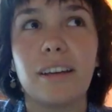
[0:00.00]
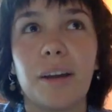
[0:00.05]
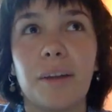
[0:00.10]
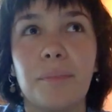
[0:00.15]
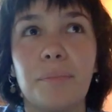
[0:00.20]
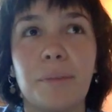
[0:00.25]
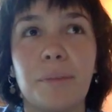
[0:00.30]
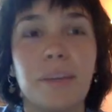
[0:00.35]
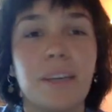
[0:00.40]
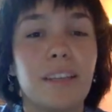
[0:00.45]
I
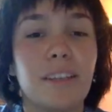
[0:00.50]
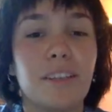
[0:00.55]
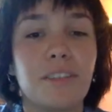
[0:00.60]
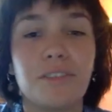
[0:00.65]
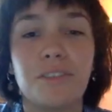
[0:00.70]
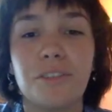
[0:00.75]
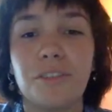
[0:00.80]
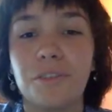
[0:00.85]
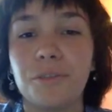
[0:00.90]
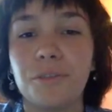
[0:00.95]
pick and
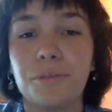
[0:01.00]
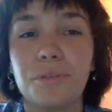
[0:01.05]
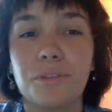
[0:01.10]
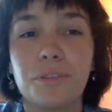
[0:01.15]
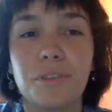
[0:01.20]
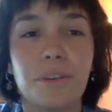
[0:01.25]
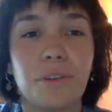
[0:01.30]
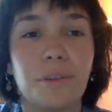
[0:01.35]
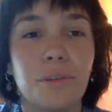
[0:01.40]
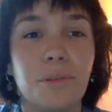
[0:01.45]

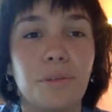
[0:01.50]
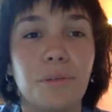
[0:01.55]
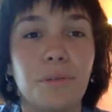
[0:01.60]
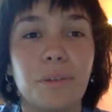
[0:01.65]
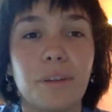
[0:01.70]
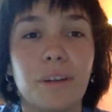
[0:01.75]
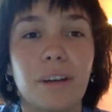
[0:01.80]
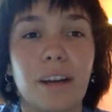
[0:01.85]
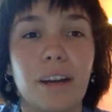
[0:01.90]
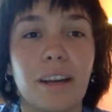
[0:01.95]
choose
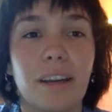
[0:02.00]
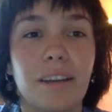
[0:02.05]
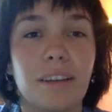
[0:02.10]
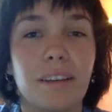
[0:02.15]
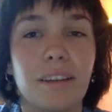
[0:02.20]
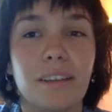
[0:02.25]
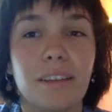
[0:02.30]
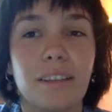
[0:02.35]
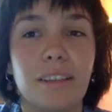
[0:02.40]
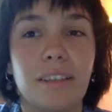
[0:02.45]
who
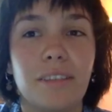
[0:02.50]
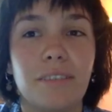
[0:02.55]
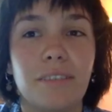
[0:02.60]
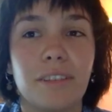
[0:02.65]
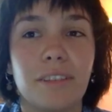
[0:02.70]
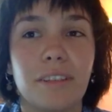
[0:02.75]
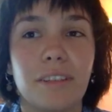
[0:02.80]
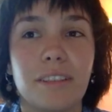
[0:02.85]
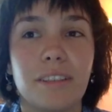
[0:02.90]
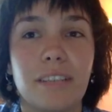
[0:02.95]
I
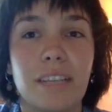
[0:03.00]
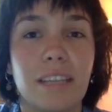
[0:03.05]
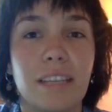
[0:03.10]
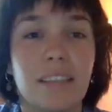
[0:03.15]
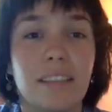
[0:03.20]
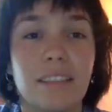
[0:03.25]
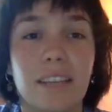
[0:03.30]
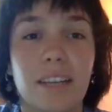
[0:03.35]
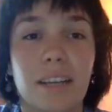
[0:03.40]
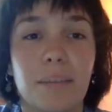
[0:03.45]
even take
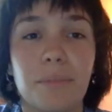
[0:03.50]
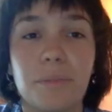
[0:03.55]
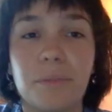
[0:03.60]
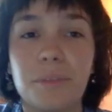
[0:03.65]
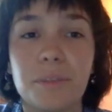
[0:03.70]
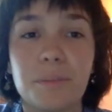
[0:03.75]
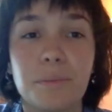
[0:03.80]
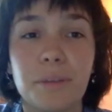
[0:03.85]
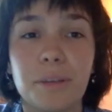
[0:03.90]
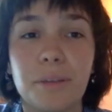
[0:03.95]
the time to
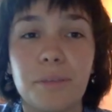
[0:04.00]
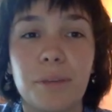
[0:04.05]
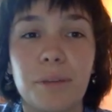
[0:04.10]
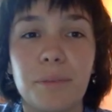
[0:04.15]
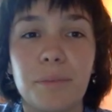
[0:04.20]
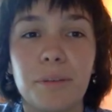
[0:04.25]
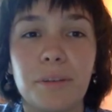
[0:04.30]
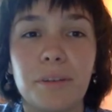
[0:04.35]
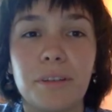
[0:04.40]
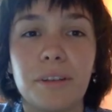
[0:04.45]
explain my
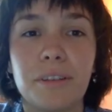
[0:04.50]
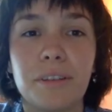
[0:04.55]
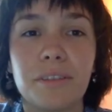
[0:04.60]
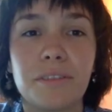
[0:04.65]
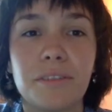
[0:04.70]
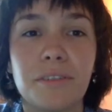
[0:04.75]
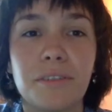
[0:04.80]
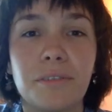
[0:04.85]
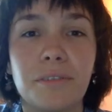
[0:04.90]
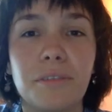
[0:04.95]

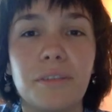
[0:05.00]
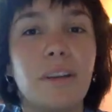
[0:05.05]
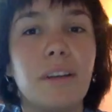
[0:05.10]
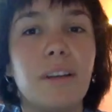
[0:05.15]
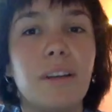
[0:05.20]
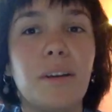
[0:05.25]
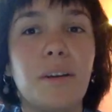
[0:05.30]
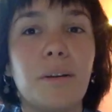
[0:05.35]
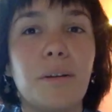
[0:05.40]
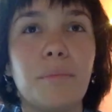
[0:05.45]
pronouns to,
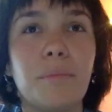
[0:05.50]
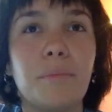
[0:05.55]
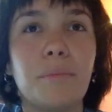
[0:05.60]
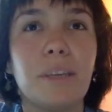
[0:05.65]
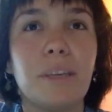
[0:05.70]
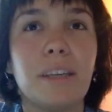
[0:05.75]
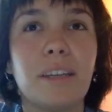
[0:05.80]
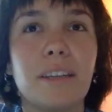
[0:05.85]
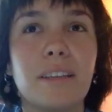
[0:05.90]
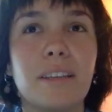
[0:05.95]

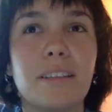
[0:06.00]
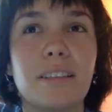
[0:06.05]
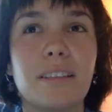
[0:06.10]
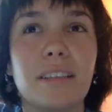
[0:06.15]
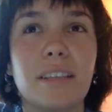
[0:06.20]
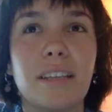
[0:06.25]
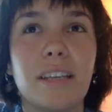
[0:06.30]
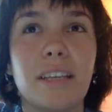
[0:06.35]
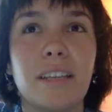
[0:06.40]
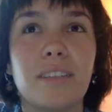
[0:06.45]
because
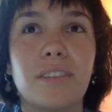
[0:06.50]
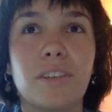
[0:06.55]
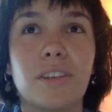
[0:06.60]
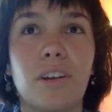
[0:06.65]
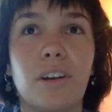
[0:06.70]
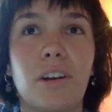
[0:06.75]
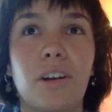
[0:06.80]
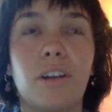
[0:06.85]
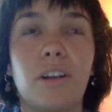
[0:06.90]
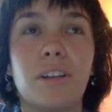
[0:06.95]
it's
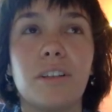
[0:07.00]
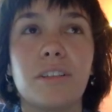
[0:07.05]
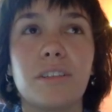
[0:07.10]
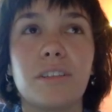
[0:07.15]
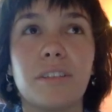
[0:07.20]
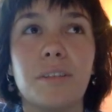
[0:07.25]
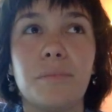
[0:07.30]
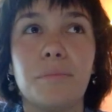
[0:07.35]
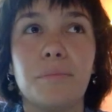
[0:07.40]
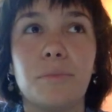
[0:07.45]

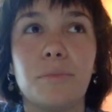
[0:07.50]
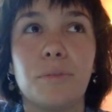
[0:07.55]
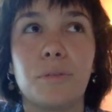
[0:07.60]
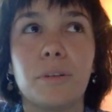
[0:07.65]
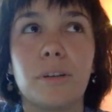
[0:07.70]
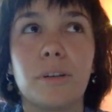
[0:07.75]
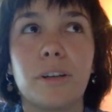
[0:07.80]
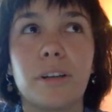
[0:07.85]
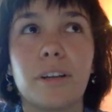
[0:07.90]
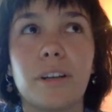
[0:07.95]
honestly
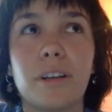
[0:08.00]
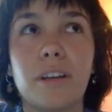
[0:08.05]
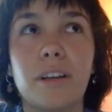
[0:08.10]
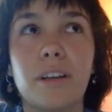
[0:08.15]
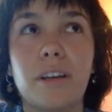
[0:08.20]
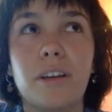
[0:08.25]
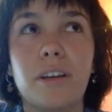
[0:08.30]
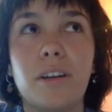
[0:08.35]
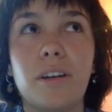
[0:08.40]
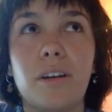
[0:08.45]
more
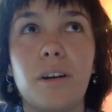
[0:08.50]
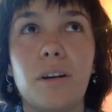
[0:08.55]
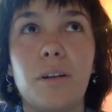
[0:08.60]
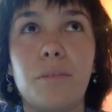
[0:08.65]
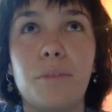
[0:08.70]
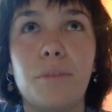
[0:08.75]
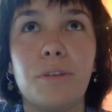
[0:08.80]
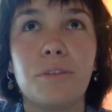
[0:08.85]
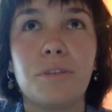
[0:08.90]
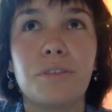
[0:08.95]

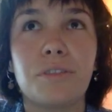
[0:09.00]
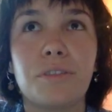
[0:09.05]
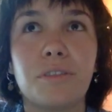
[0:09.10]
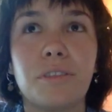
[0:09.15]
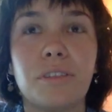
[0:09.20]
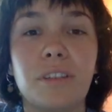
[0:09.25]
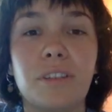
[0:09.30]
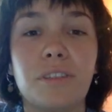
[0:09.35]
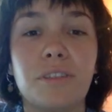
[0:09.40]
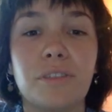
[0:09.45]

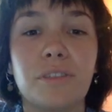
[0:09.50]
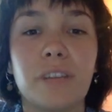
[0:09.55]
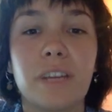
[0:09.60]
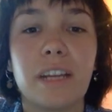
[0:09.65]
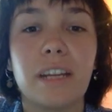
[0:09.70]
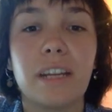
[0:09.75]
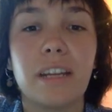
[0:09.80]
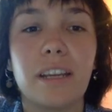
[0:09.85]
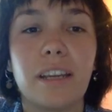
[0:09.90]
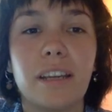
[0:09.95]
emotionally
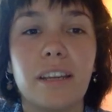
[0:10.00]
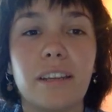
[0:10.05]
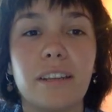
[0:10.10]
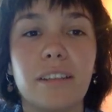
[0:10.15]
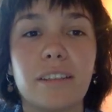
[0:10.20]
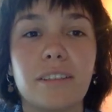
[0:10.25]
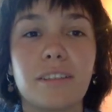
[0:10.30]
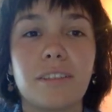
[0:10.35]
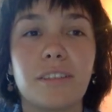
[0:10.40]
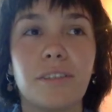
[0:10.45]
draining
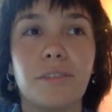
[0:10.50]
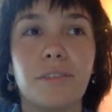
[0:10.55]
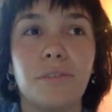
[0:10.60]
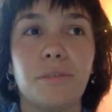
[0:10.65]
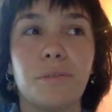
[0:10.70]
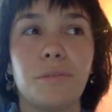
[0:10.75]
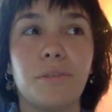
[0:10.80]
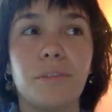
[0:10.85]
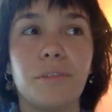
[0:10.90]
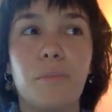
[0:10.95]

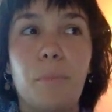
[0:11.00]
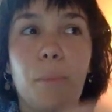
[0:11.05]
to